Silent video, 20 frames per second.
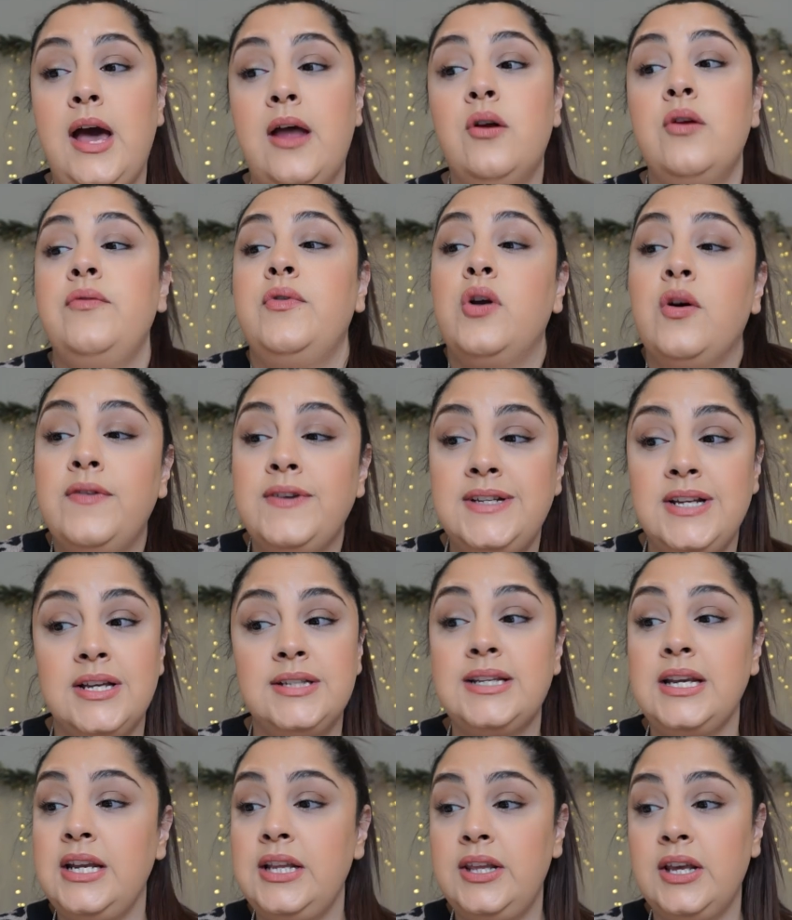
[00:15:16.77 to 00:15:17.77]
I don't even know if it
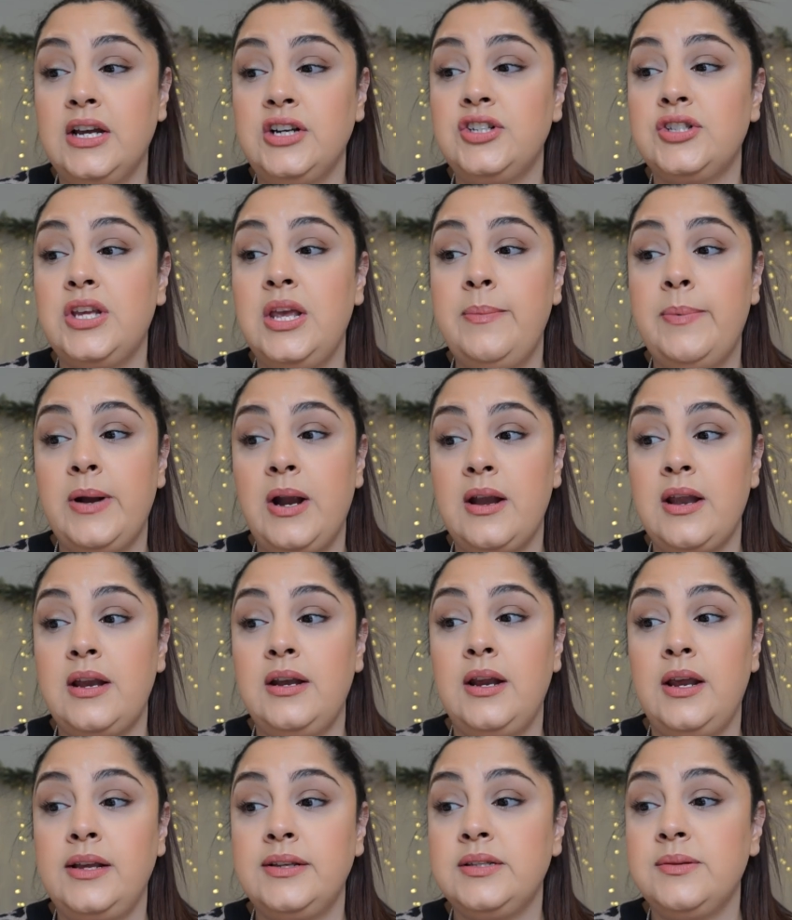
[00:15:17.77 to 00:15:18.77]
does anything. I just keep it on
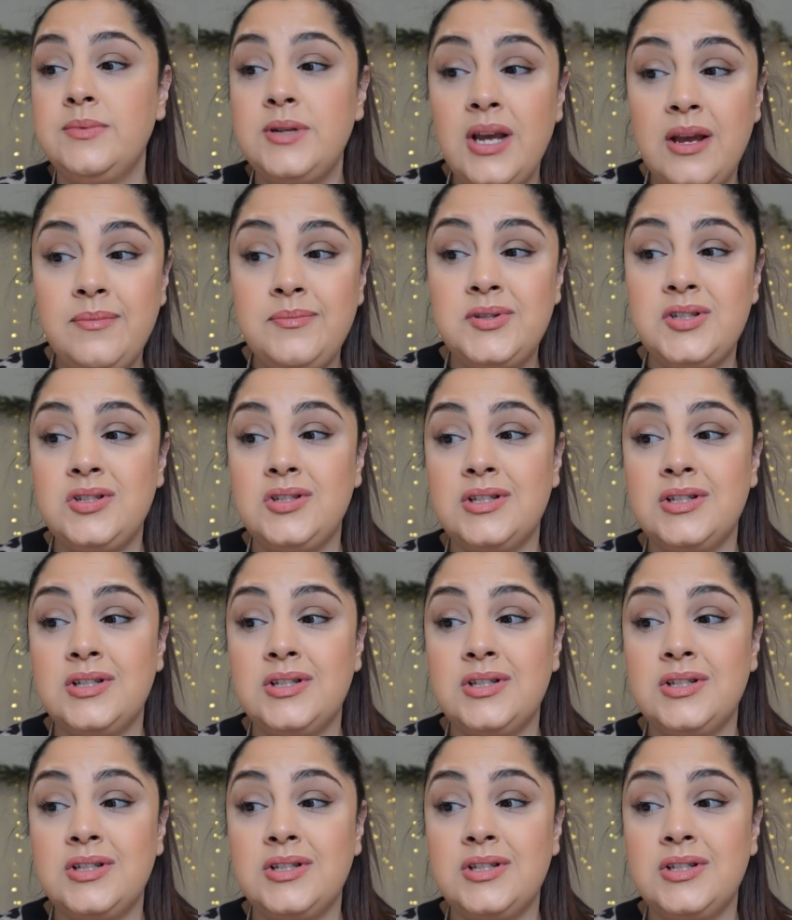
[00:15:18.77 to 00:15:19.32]
at night sometimes.